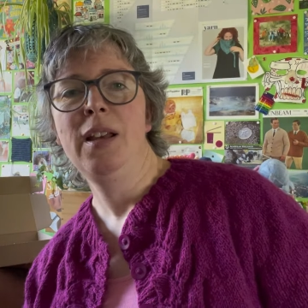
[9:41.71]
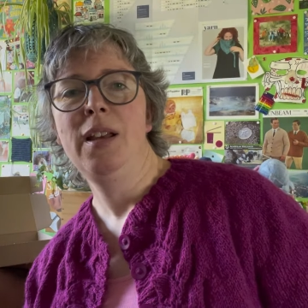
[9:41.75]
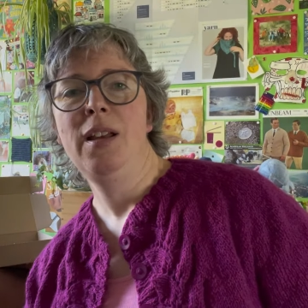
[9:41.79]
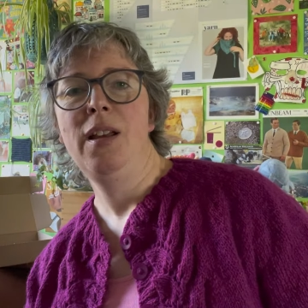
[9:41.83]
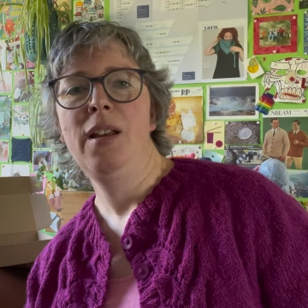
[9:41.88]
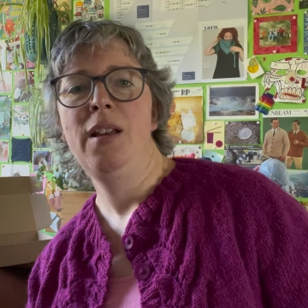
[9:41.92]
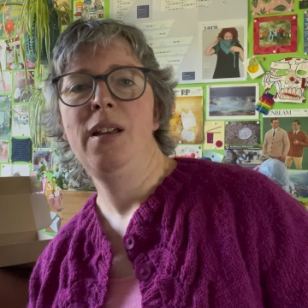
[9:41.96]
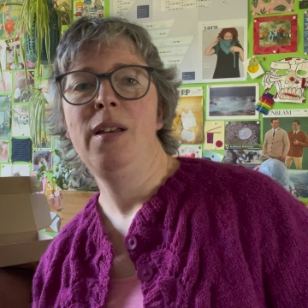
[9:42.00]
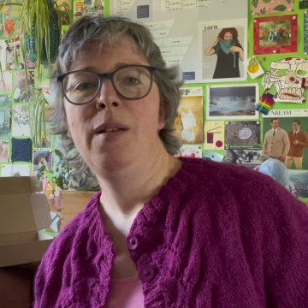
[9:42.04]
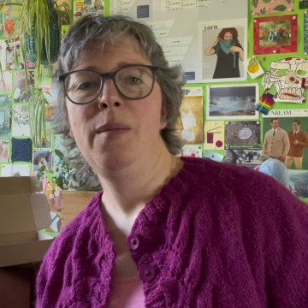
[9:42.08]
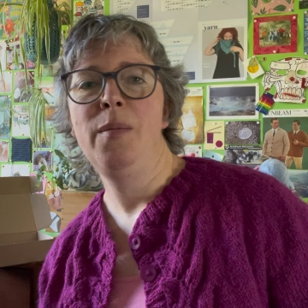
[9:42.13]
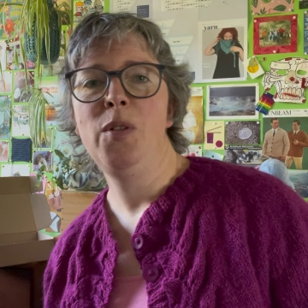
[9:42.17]

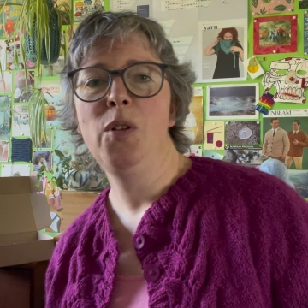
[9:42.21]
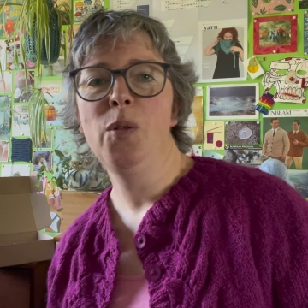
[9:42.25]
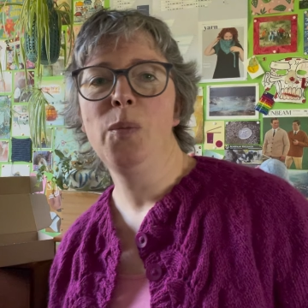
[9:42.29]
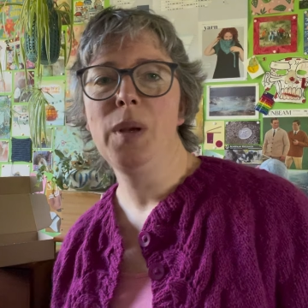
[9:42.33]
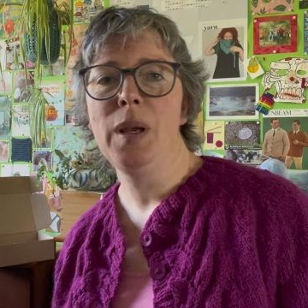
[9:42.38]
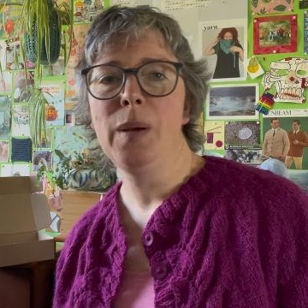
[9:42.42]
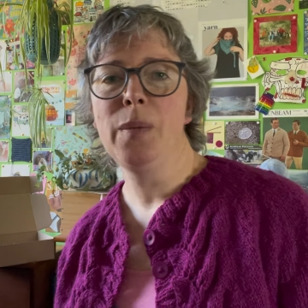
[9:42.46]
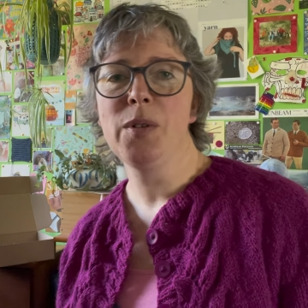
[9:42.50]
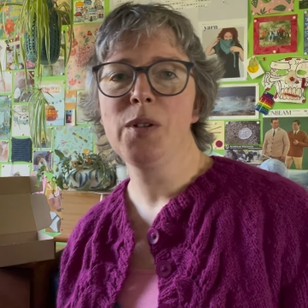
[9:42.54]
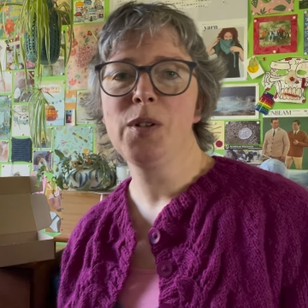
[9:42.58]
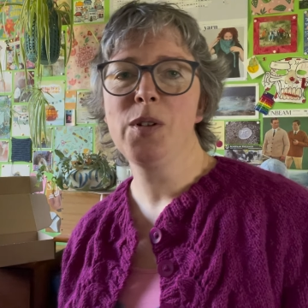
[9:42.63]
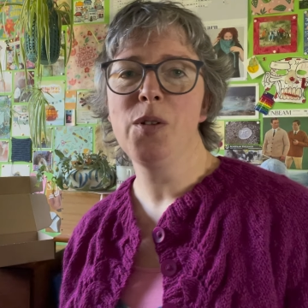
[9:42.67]
you'll be
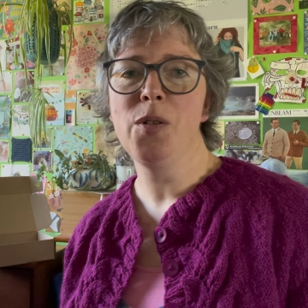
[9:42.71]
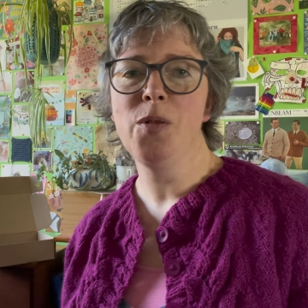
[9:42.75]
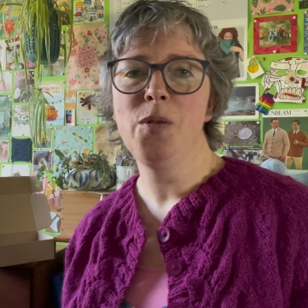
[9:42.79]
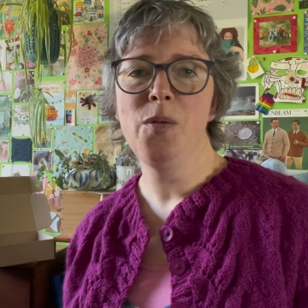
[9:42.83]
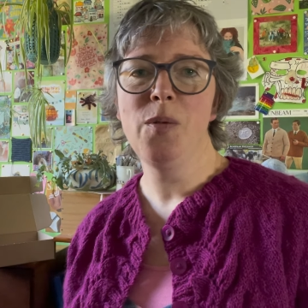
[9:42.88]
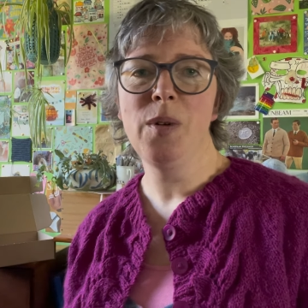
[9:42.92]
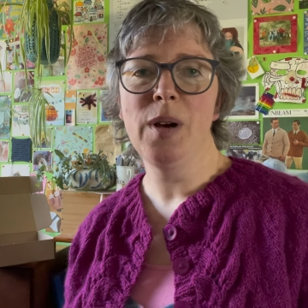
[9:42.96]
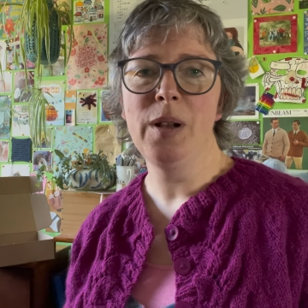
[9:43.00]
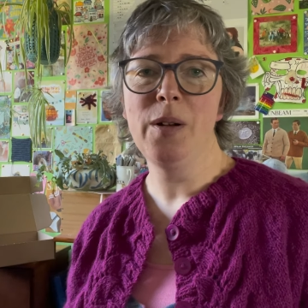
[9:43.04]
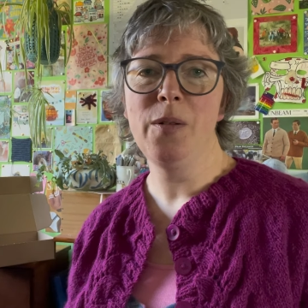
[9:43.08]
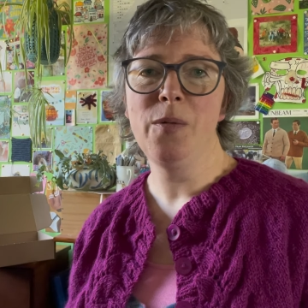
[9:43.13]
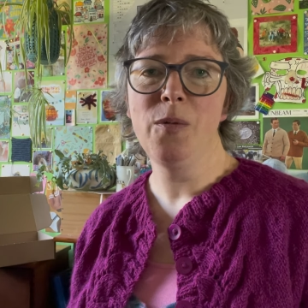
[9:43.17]
able to go
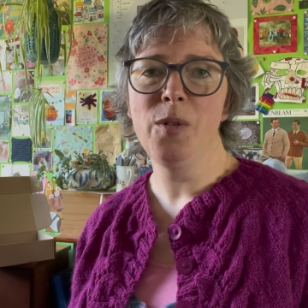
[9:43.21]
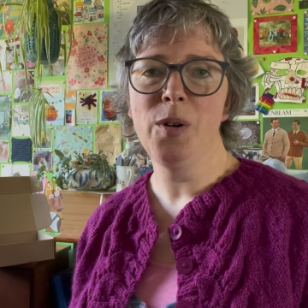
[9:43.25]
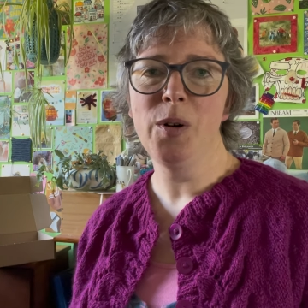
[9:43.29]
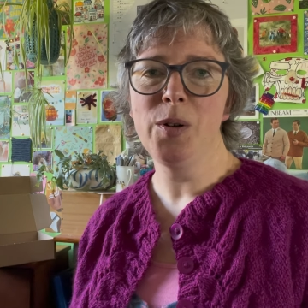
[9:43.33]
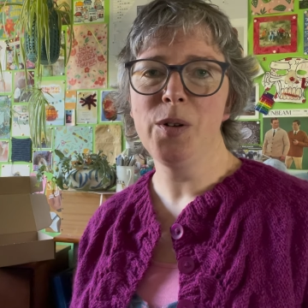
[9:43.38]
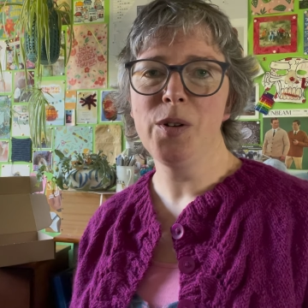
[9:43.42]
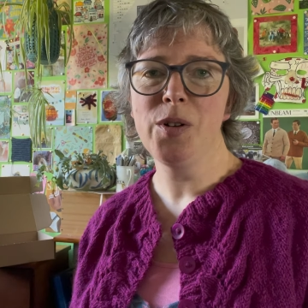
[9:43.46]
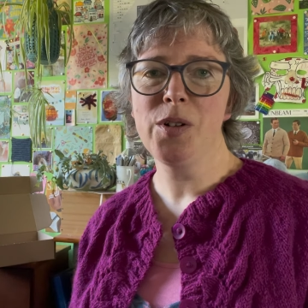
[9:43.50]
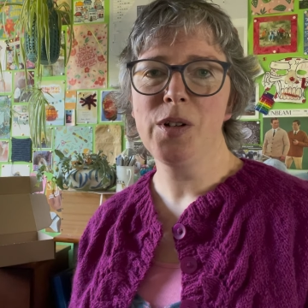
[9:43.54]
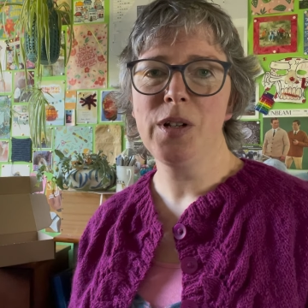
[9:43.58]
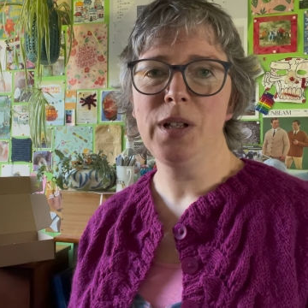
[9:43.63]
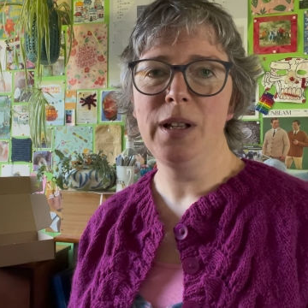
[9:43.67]
and
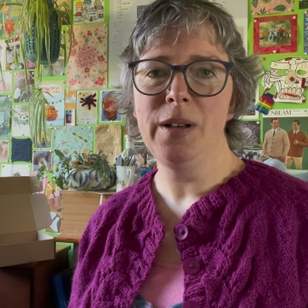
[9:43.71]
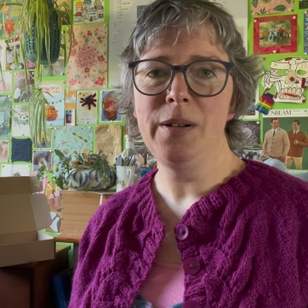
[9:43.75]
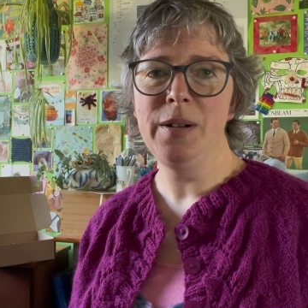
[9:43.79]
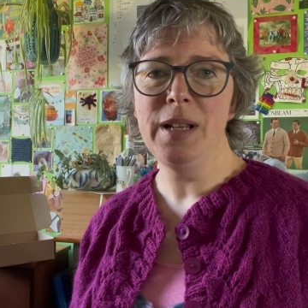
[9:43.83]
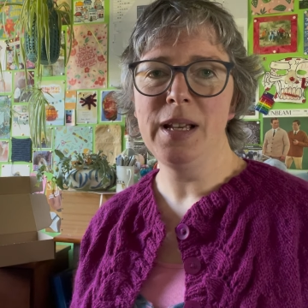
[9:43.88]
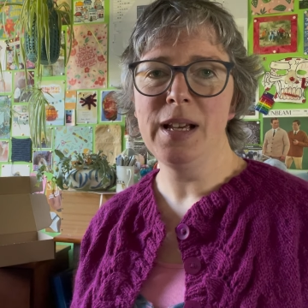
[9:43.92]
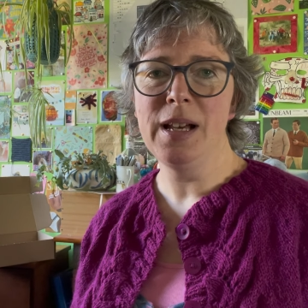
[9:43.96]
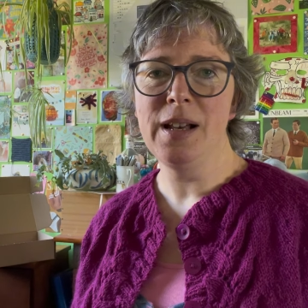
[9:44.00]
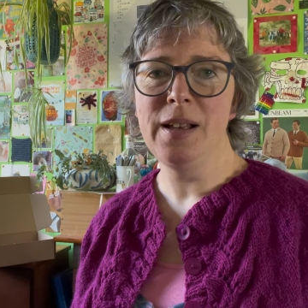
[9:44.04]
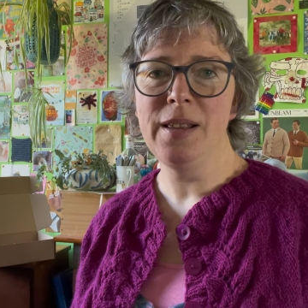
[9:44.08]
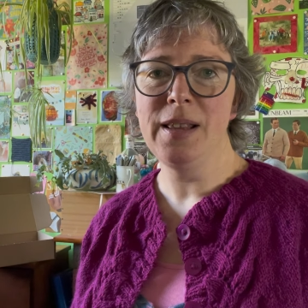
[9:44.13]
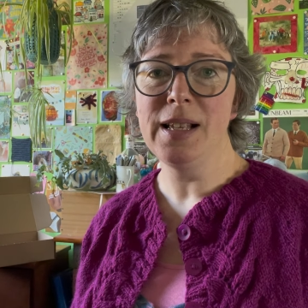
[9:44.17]
watch
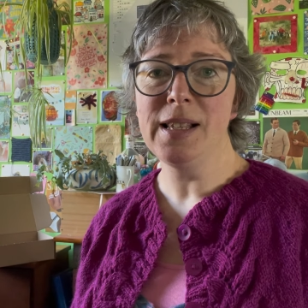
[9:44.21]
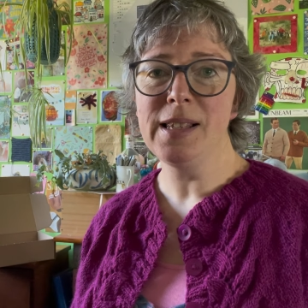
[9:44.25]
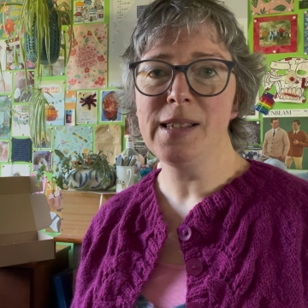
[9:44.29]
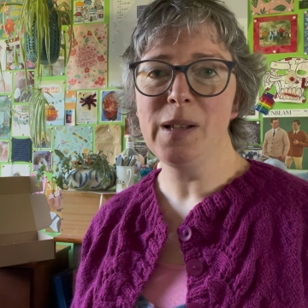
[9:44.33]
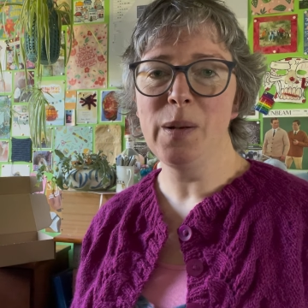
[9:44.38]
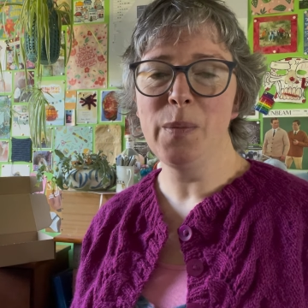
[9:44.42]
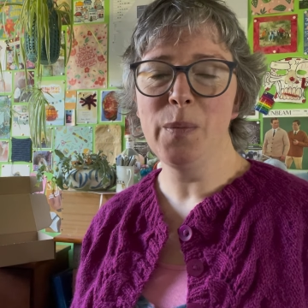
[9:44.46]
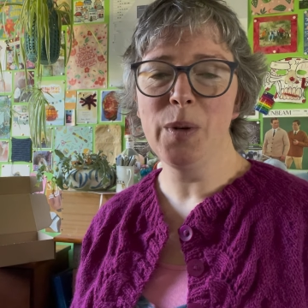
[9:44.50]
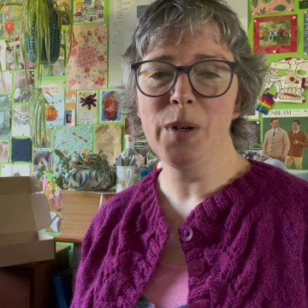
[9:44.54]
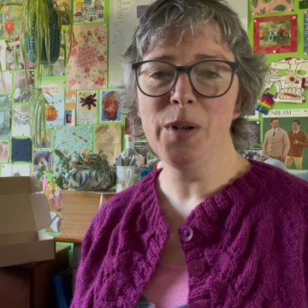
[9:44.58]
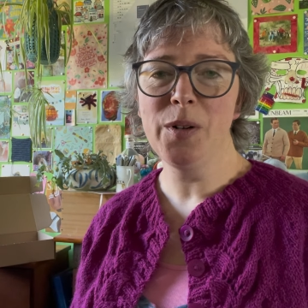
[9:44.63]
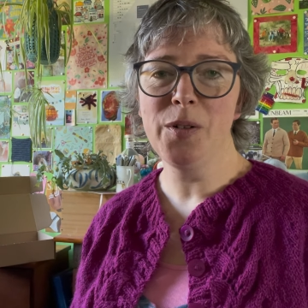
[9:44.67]
Claudia, that's
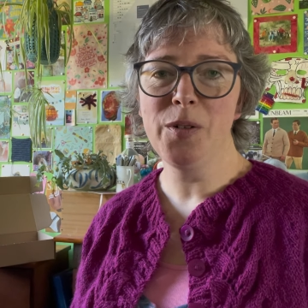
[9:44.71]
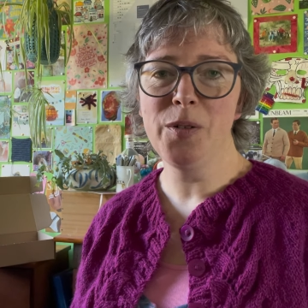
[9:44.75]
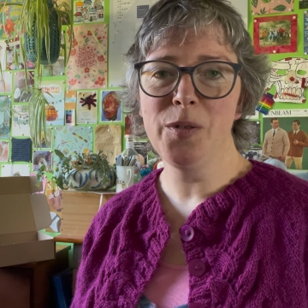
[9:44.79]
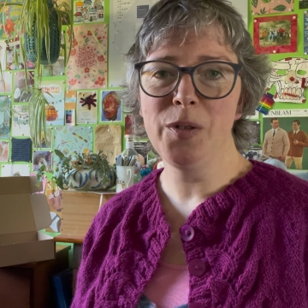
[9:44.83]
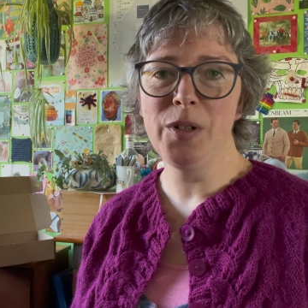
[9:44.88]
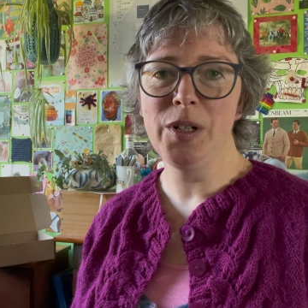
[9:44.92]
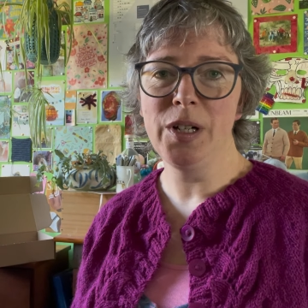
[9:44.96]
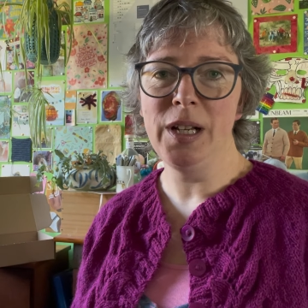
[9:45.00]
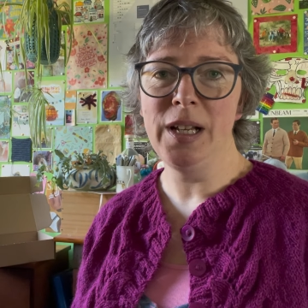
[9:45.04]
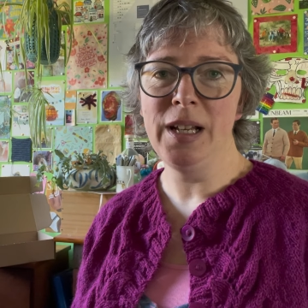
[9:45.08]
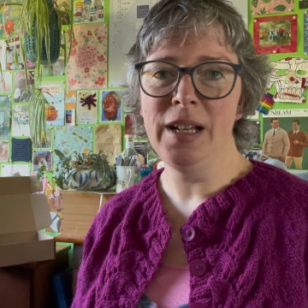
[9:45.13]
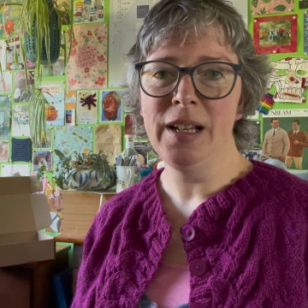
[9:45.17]
Sunbird
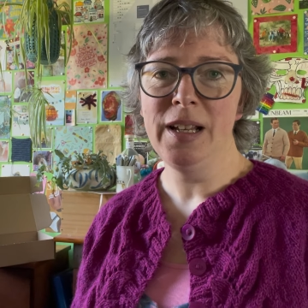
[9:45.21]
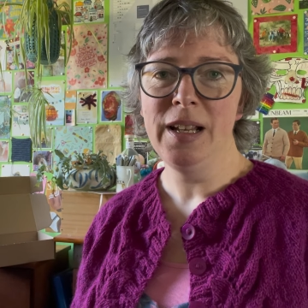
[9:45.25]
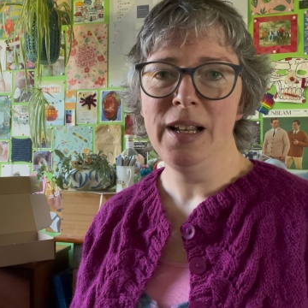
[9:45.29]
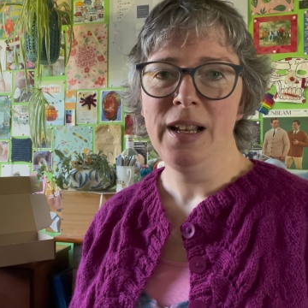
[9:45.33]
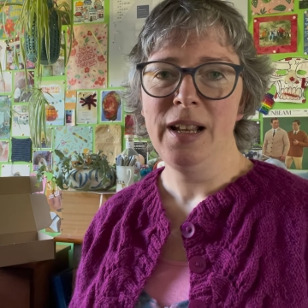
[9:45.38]
Crochet,